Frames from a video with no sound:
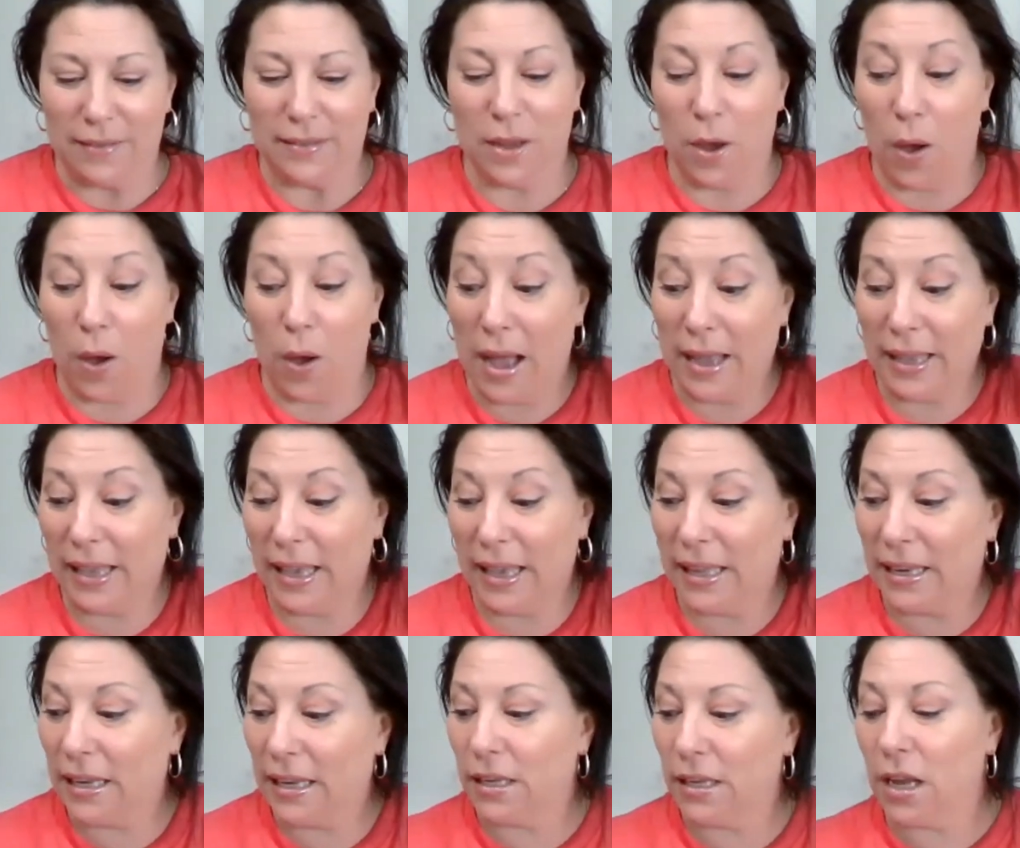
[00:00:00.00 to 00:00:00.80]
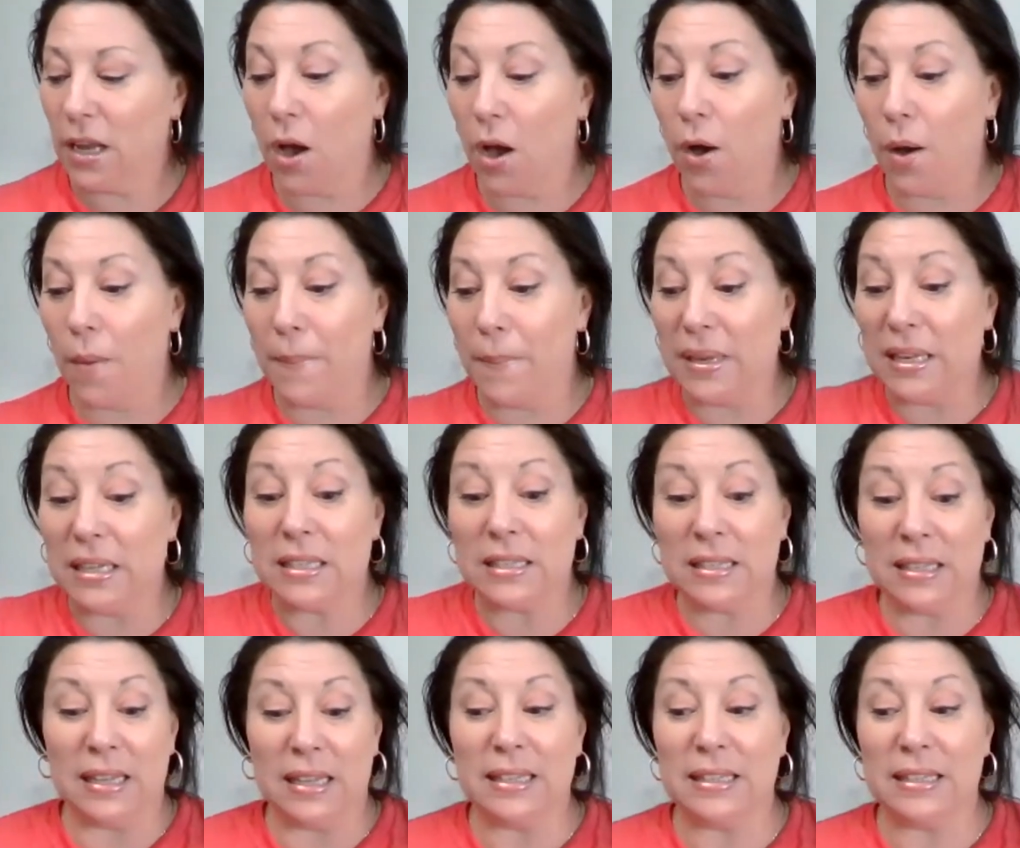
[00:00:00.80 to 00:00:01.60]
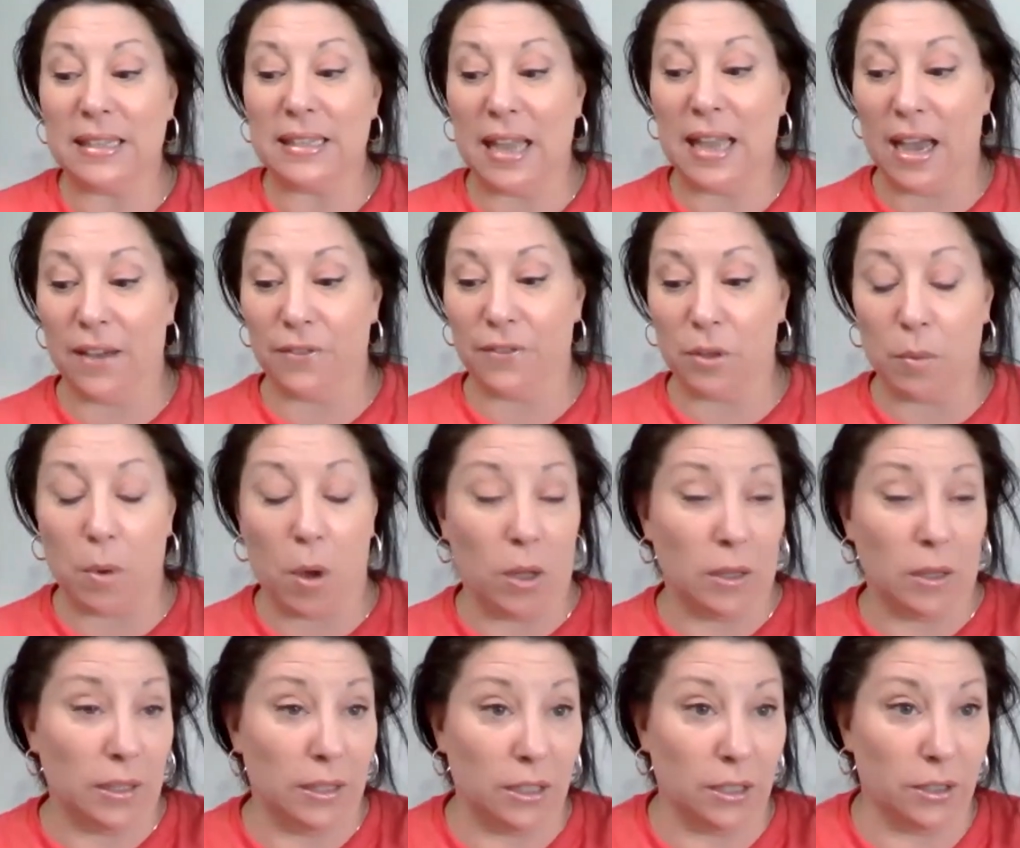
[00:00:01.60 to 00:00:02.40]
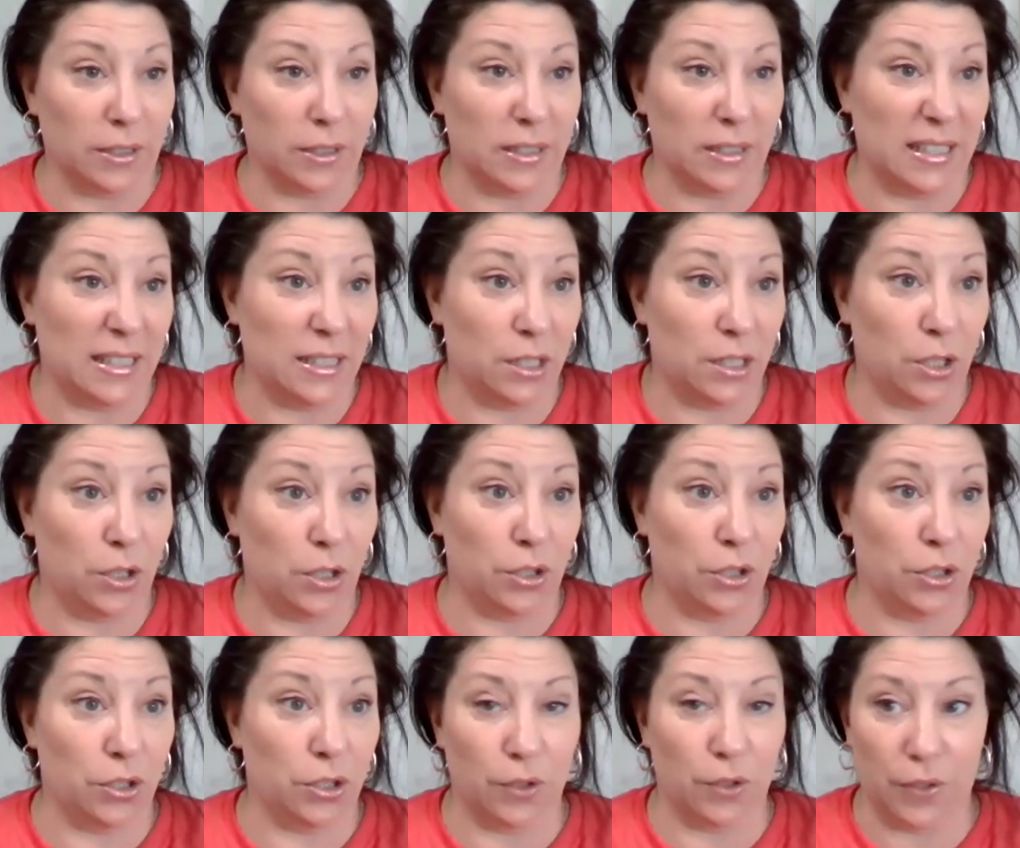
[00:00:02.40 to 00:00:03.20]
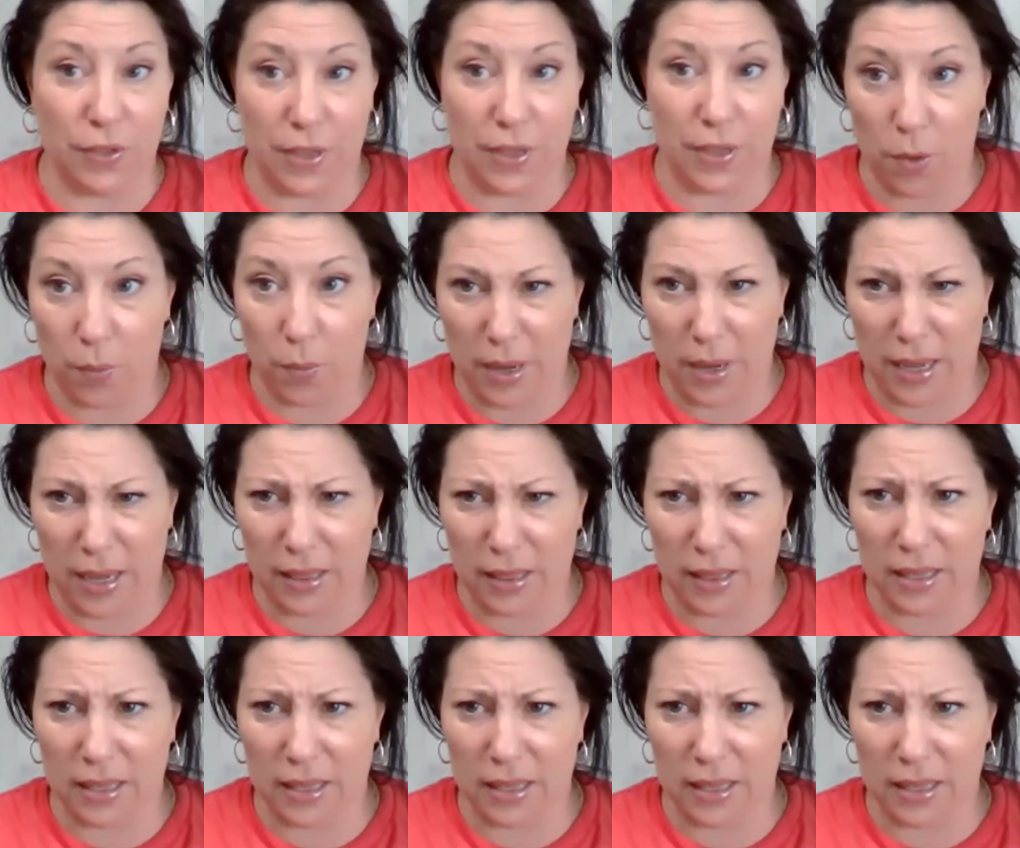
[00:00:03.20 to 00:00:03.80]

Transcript: No, right. I get it. No, but it's nice to have them all in there. It's easier to do it that way.